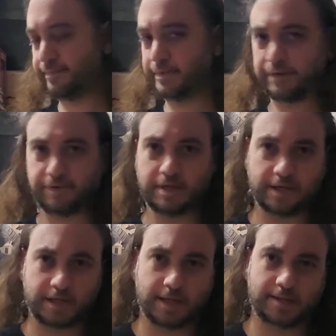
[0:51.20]
definitely
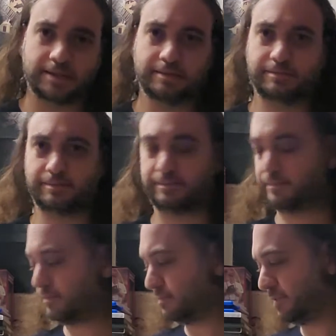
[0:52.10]
not connected,
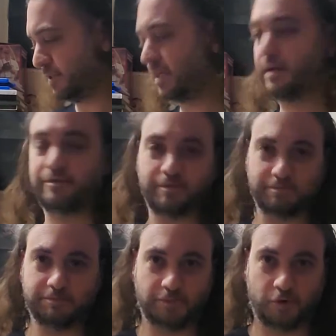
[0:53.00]
aside
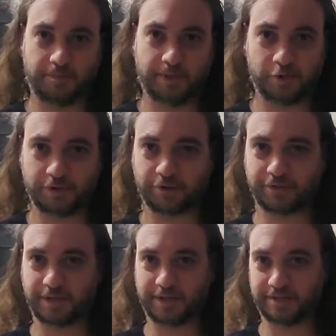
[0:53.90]
from all being Greek
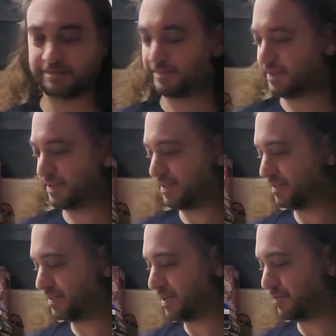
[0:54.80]
related.
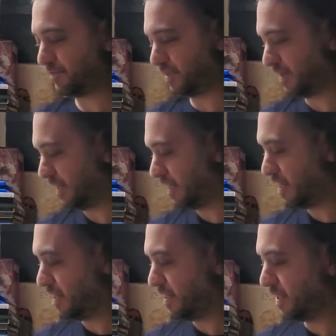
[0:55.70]
It's kind of funny.
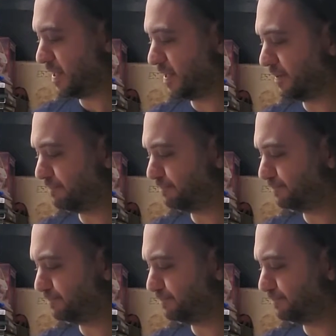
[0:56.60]
Um,